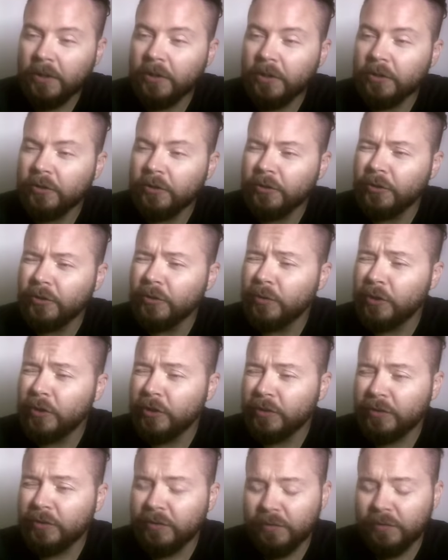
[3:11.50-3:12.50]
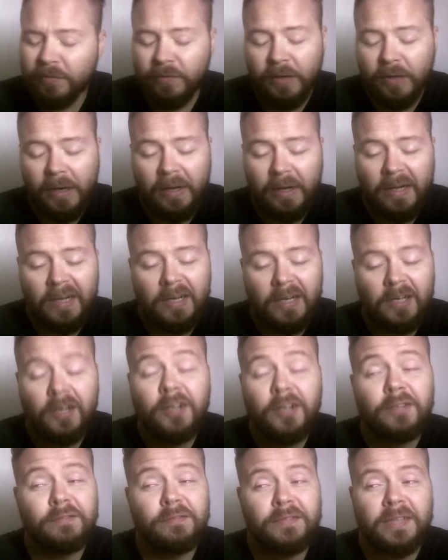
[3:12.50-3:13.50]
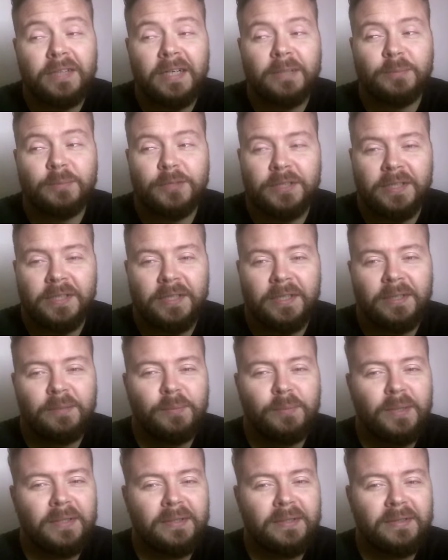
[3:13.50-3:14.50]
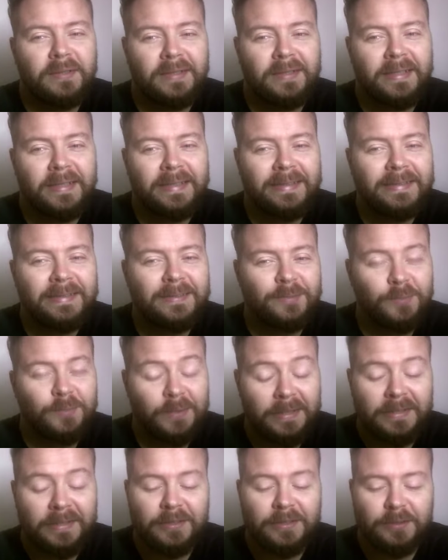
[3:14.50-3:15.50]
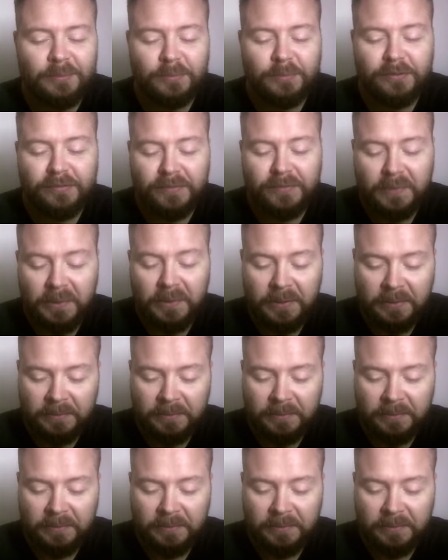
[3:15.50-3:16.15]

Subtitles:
You weren't a lot of times here, but at least once before.